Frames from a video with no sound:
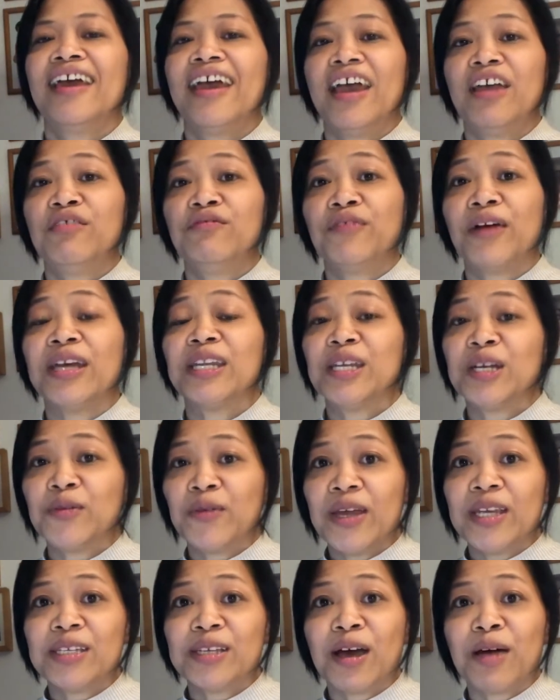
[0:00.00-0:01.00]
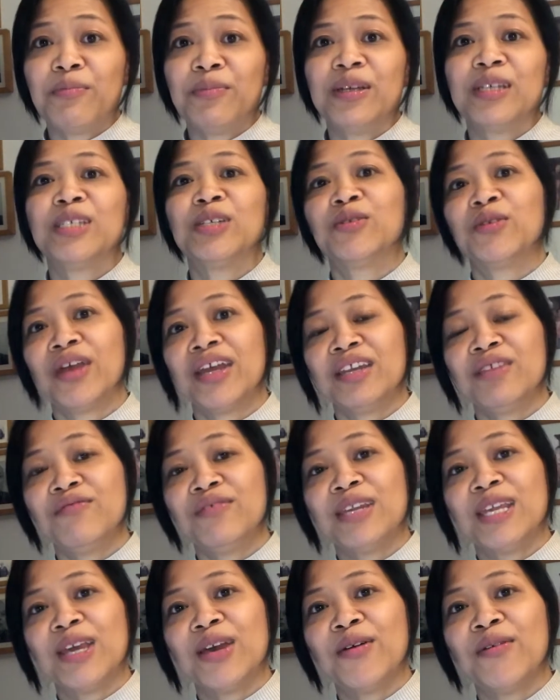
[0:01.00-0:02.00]
and find a great topic to create a
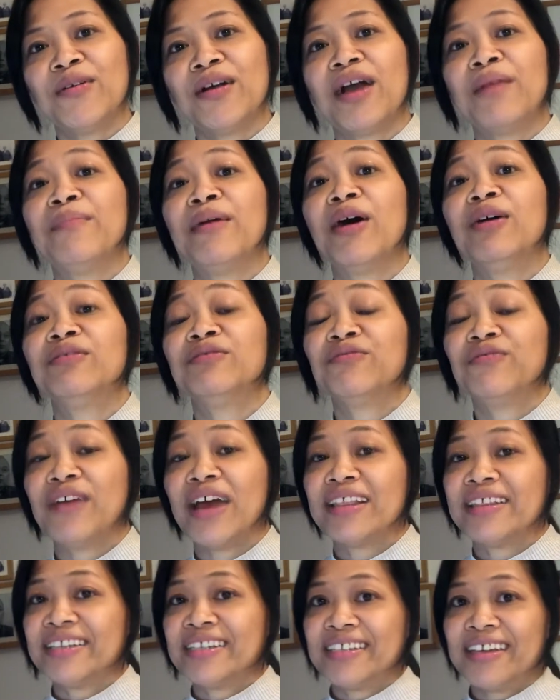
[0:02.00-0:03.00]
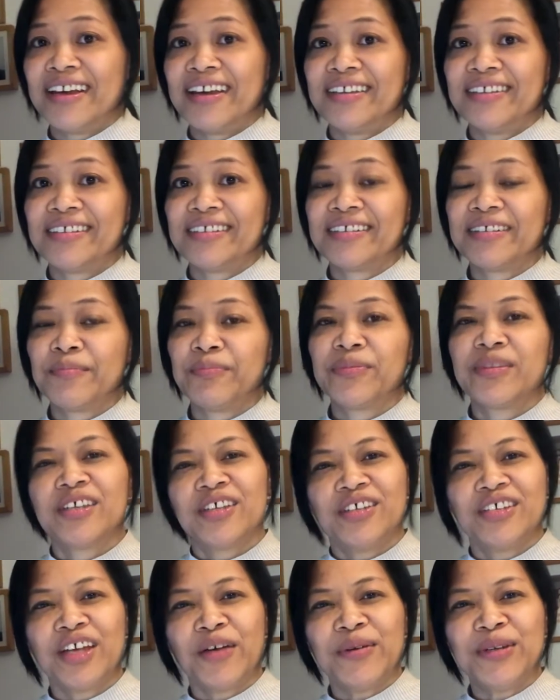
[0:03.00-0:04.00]
video about Valentine's.
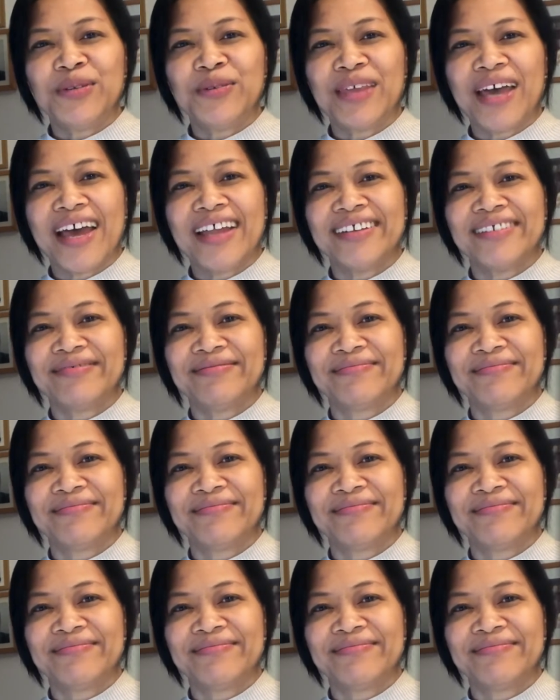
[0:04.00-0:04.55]
Shall we do that?